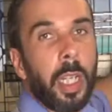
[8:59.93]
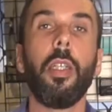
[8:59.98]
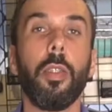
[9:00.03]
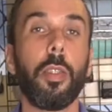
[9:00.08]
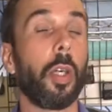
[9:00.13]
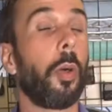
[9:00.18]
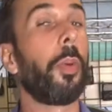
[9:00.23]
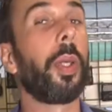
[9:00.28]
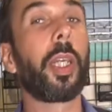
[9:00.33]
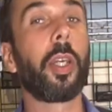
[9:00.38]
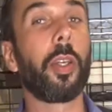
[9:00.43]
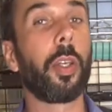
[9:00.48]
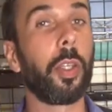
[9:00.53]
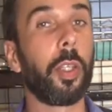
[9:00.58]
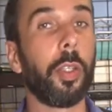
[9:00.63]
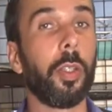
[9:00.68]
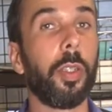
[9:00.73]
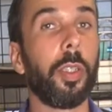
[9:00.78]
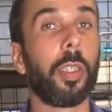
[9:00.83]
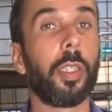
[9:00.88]
So we're gonna
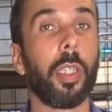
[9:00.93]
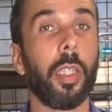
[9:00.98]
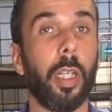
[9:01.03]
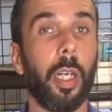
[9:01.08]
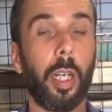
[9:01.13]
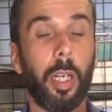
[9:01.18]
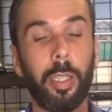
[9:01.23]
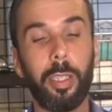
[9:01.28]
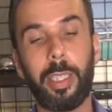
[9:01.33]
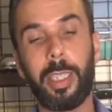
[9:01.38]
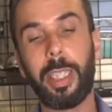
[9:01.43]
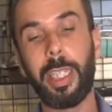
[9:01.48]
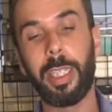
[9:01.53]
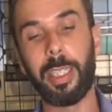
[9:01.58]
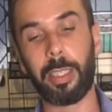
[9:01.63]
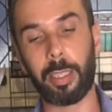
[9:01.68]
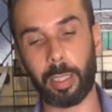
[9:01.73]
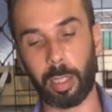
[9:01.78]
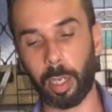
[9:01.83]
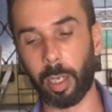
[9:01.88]
use a
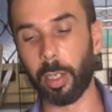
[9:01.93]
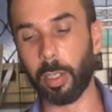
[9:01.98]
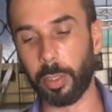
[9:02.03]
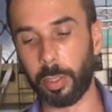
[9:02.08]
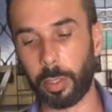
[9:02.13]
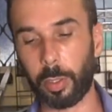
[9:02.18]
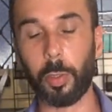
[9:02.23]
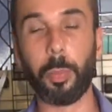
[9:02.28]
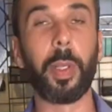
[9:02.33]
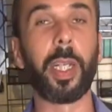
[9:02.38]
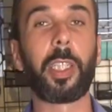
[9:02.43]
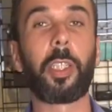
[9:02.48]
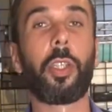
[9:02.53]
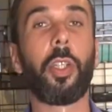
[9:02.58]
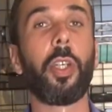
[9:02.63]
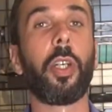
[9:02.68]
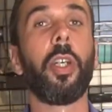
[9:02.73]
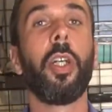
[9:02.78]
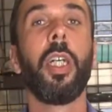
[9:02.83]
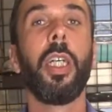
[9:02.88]
cheesecloth to make
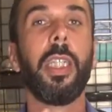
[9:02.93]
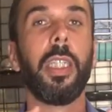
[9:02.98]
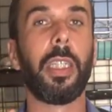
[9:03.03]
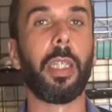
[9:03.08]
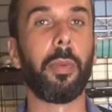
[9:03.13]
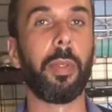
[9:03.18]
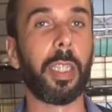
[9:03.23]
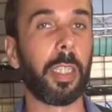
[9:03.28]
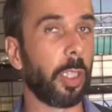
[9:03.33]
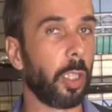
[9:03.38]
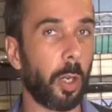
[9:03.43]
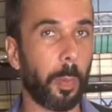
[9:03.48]
sure there is no